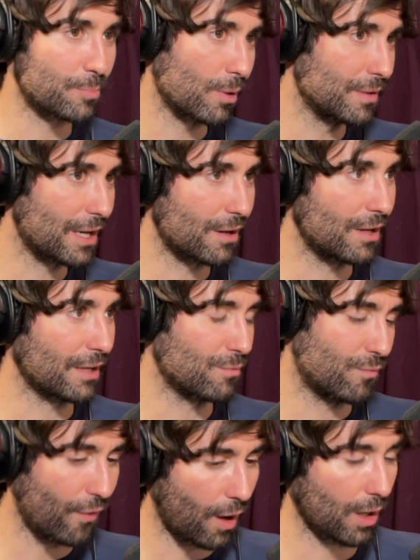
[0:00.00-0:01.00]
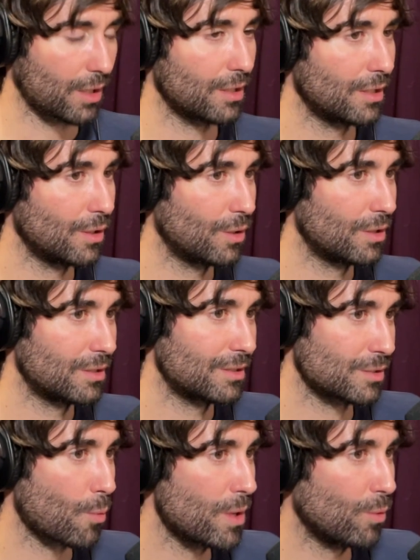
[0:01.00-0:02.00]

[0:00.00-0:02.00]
probably they're like fuck. That's what we